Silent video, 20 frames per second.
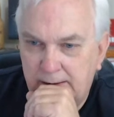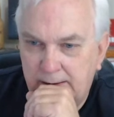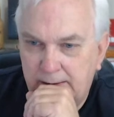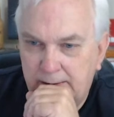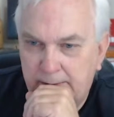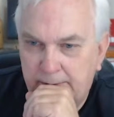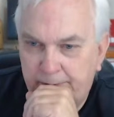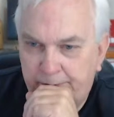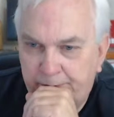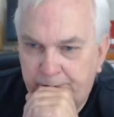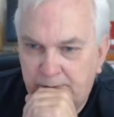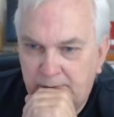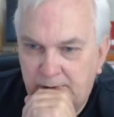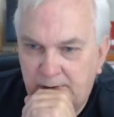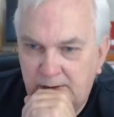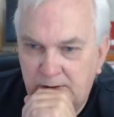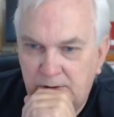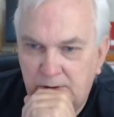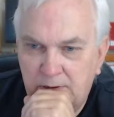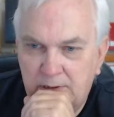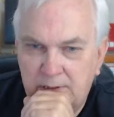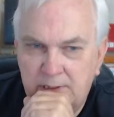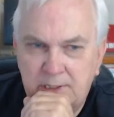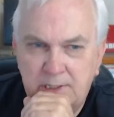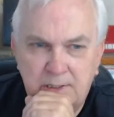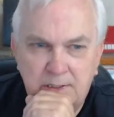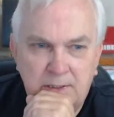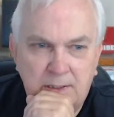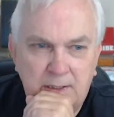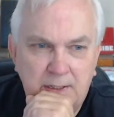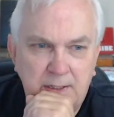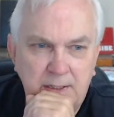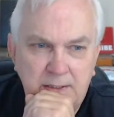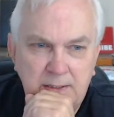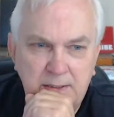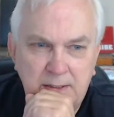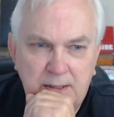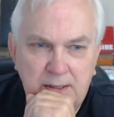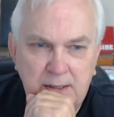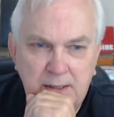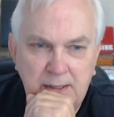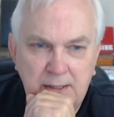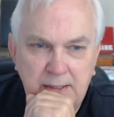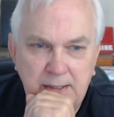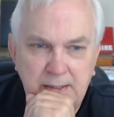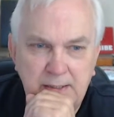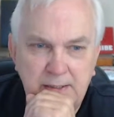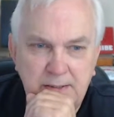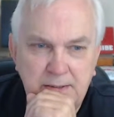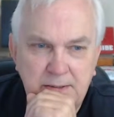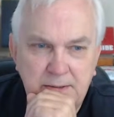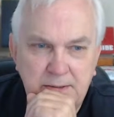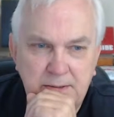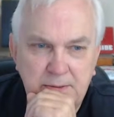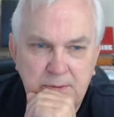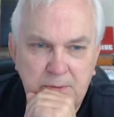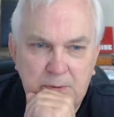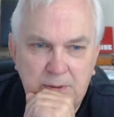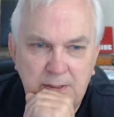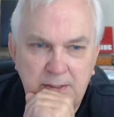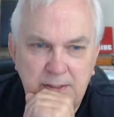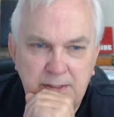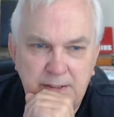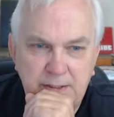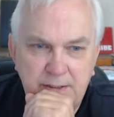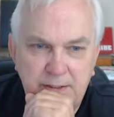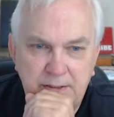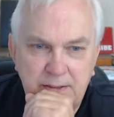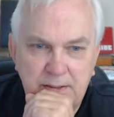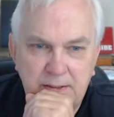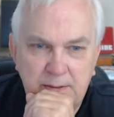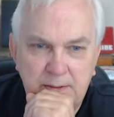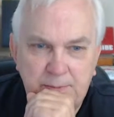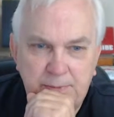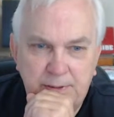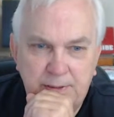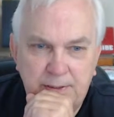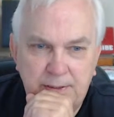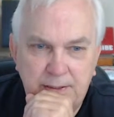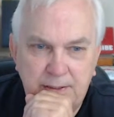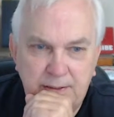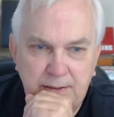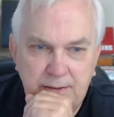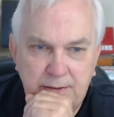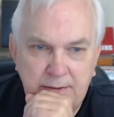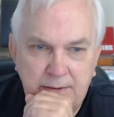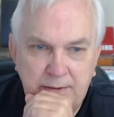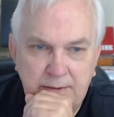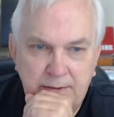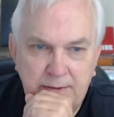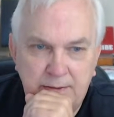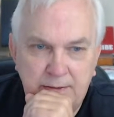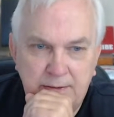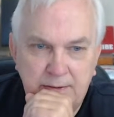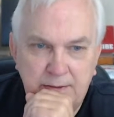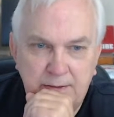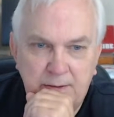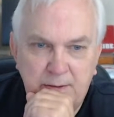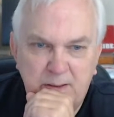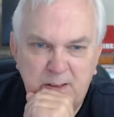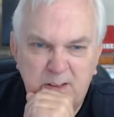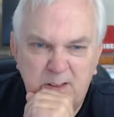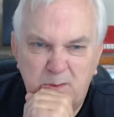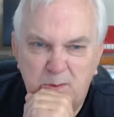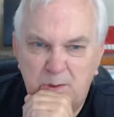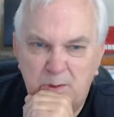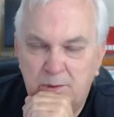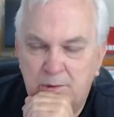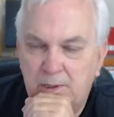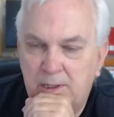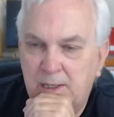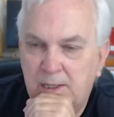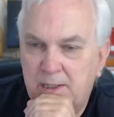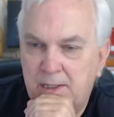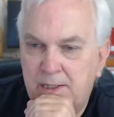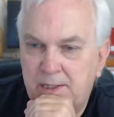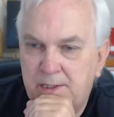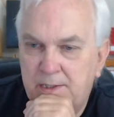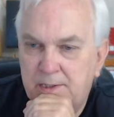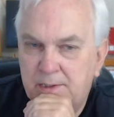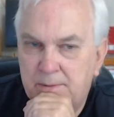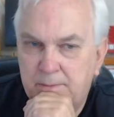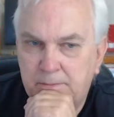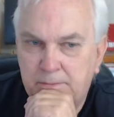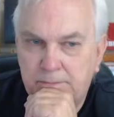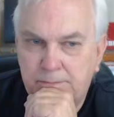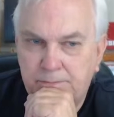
Yeah. George says, late to class, watching sailplane over the Rockies.